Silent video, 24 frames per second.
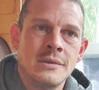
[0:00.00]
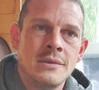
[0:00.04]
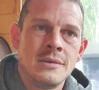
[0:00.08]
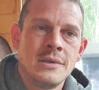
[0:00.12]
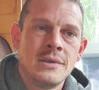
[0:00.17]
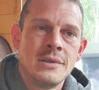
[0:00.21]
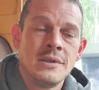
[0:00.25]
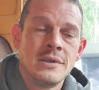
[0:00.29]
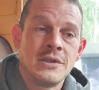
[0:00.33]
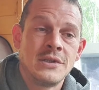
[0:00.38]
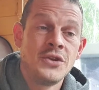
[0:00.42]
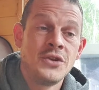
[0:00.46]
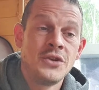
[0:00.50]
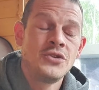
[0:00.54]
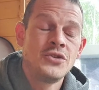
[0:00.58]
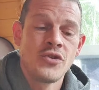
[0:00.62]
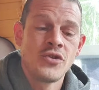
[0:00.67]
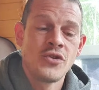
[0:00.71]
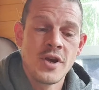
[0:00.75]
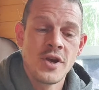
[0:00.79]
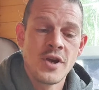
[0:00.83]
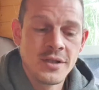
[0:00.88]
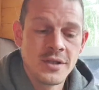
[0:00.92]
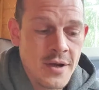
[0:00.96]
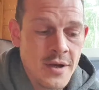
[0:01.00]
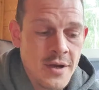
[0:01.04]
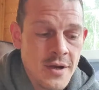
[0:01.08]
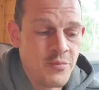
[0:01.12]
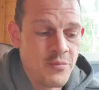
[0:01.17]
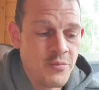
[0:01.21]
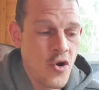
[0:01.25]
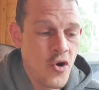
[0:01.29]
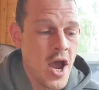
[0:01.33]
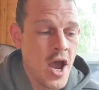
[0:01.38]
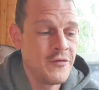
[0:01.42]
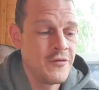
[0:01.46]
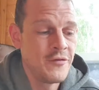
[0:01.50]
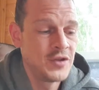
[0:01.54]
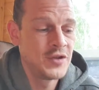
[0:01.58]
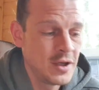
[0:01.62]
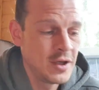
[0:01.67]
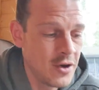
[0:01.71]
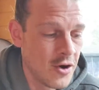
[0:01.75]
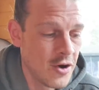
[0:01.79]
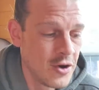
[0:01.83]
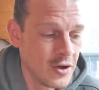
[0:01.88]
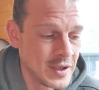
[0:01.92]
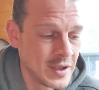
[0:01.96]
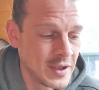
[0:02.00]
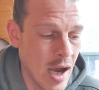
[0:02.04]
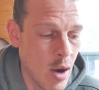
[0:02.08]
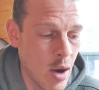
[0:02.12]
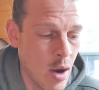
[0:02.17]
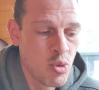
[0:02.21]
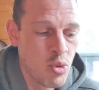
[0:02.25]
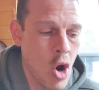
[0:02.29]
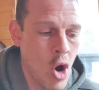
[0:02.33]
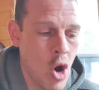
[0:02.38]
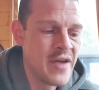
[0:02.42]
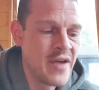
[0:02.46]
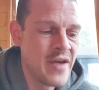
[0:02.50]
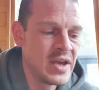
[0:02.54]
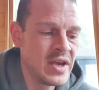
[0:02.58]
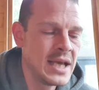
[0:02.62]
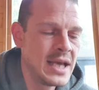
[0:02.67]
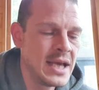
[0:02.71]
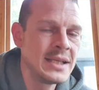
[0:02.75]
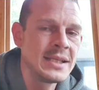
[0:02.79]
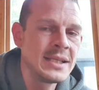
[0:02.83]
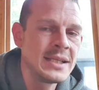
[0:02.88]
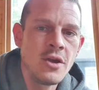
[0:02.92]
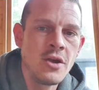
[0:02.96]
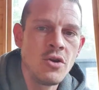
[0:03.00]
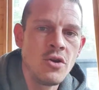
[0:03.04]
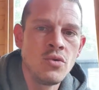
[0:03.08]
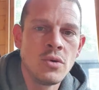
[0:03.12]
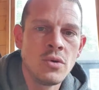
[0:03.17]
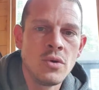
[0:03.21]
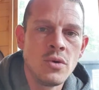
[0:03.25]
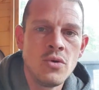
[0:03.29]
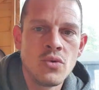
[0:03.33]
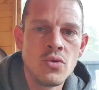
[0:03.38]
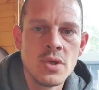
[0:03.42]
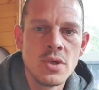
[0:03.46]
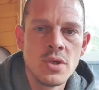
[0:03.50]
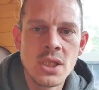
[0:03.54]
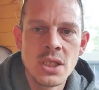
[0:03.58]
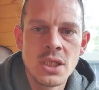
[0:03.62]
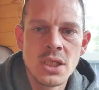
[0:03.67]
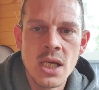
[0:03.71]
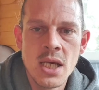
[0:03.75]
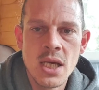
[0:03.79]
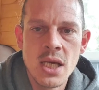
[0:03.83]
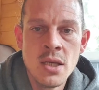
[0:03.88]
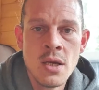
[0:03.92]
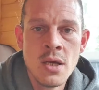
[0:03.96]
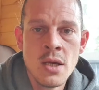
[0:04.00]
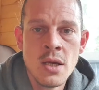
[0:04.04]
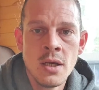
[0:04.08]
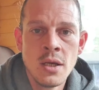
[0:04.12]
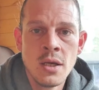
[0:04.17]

It's interesting. Privacy coins. How private is it? You, you can see.